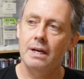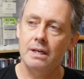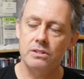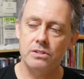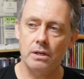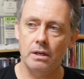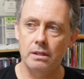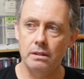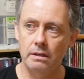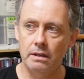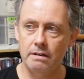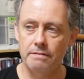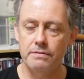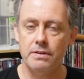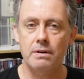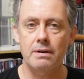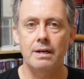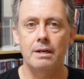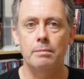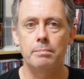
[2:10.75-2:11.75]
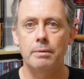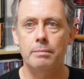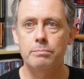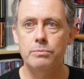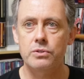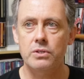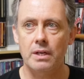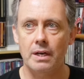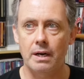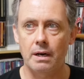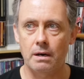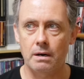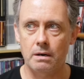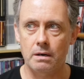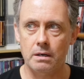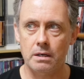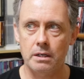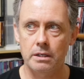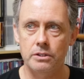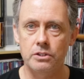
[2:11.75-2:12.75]
as a lot of their albums
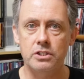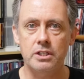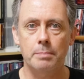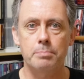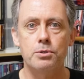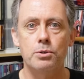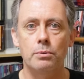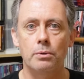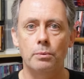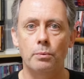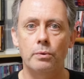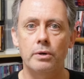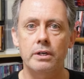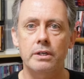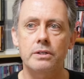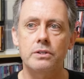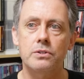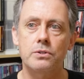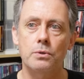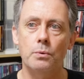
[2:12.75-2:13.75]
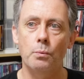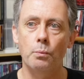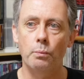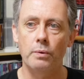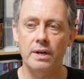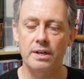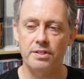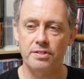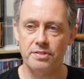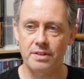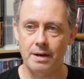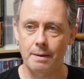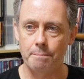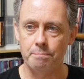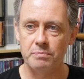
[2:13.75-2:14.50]
are conceptual works with